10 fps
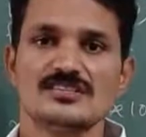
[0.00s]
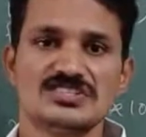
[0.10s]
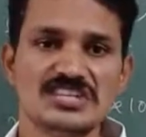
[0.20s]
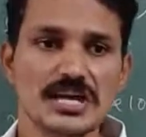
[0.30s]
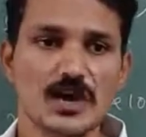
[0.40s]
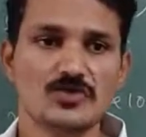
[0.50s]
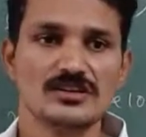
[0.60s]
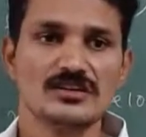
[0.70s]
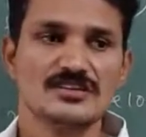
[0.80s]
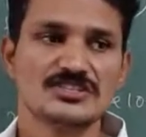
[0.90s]

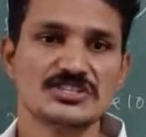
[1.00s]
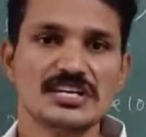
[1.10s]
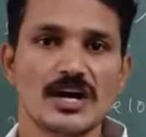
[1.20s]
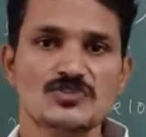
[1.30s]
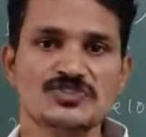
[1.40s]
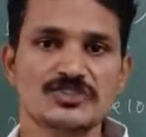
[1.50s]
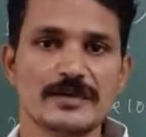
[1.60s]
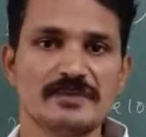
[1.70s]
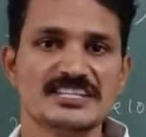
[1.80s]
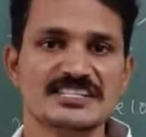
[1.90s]
Cout
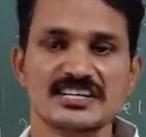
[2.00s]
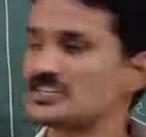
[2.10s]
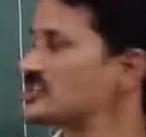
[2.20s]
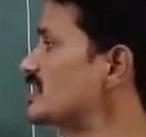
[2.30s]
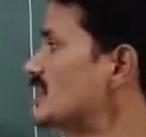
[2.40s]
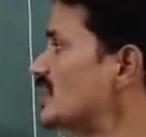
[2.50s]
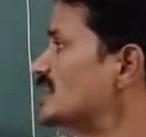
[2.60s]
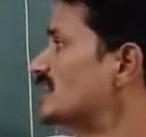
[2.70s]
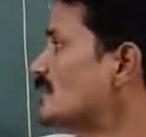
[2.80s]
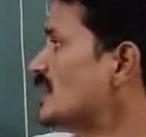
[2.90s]
stream insertion.
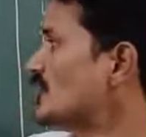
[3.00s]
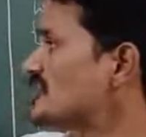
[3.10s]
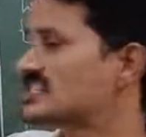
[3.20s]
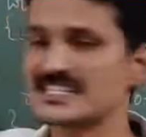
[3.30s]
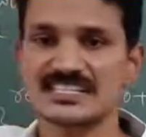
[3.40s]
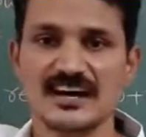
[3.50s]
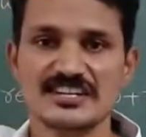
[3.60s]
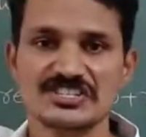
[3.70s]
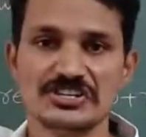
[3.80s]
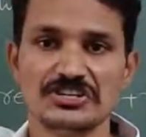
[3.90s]
Double quotation
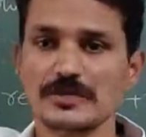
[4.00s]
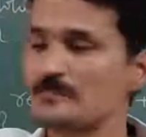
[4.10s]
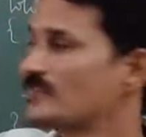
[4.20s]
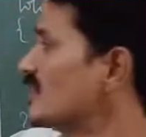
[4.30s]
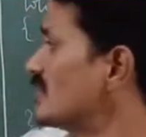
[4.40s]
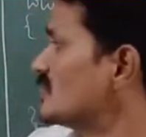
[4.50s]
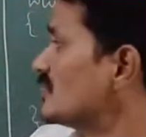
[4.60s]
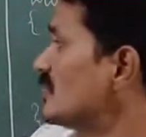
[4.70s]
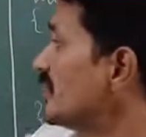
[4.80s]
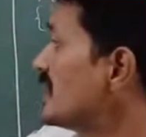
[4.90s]
starts here.
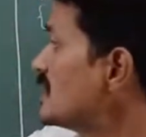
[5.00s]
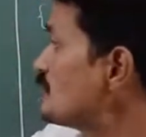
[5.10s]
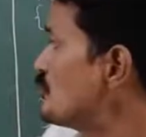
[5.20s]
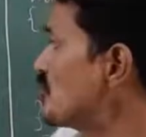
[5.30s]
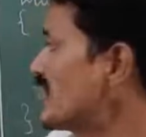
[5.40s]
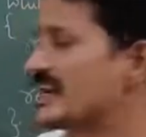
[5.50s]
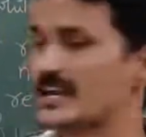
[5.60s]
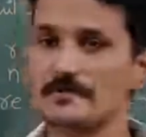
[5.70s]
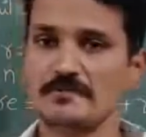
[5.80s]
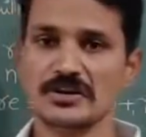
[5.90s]
Input a
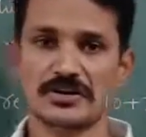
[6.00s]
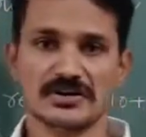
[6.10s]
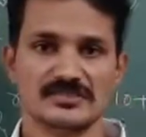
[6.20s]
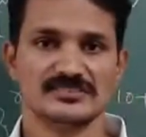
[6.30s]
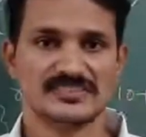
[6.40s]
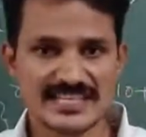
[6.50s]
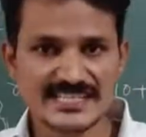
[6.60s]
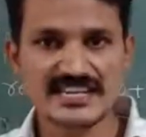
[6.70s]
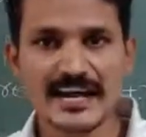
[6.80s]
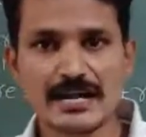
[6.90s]
number.
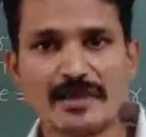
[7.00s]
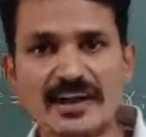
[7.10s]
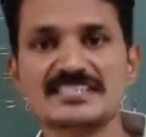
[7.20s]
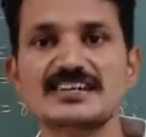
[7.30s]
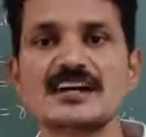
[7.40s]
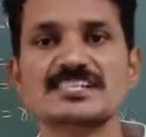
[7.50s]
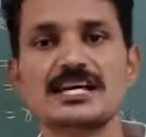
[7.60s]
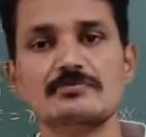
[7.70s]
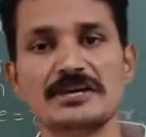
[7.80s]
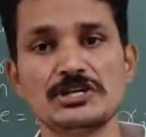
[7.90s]
This statement is
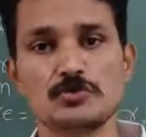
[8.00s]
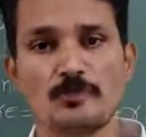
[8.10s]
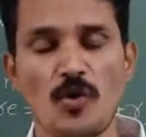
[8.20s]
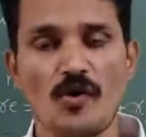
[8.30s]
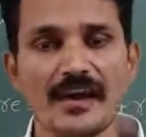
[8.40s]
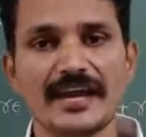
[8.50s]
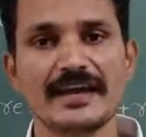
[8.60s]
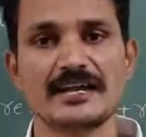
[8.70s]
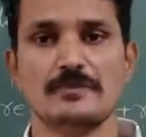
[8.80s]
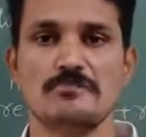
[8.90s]
asking me to provide a
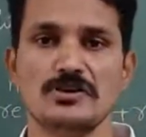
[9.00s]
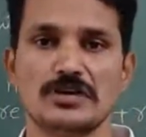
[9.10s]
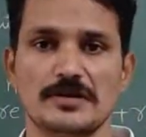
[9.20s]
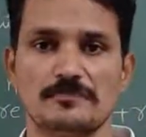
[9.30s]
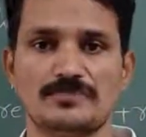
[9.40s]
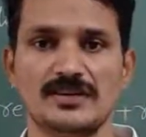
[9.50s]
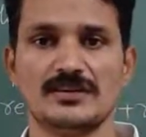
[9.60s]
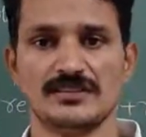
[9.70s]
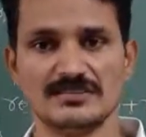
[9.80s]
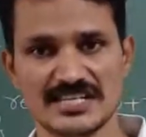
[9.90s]
number.
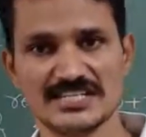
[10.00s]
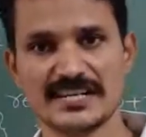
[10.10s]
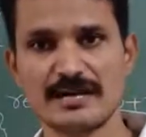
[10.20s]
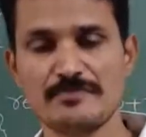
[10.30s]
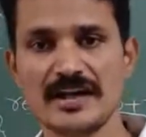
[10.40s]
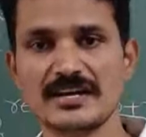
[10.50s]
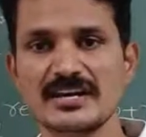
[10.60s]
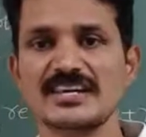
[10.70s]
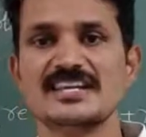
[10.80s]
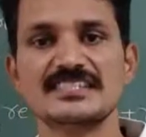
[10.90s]
This
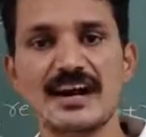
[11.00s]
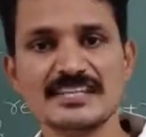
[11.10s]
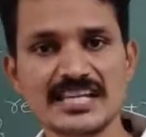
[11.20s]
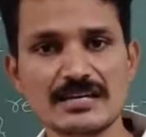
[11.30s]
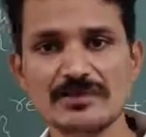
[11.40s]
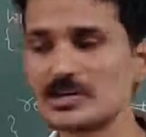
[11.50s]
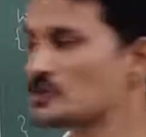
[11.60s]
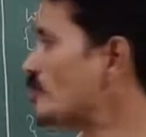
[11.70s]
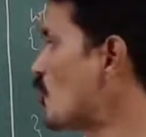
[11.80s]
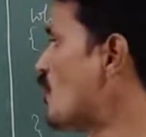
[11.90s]
statement is asking me
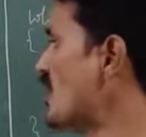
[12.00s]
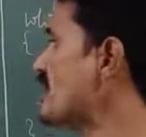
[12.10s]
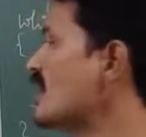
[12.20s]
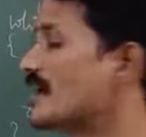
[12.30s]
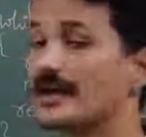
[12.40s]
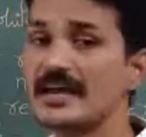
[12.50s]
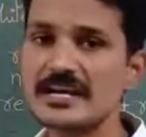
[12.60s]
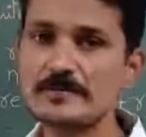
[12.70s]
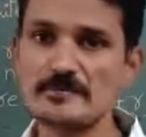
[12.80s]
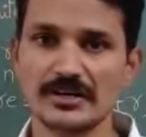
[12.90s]
to provide a
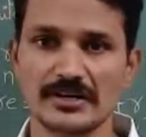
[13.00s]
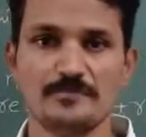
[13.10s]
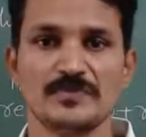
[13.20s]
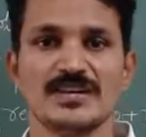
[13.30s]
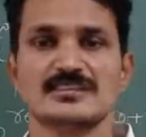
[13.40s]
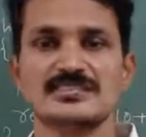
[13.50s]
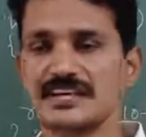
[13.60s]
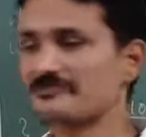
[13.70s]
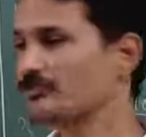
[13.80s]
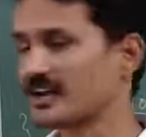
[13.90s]
number.
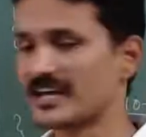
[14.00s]
Say for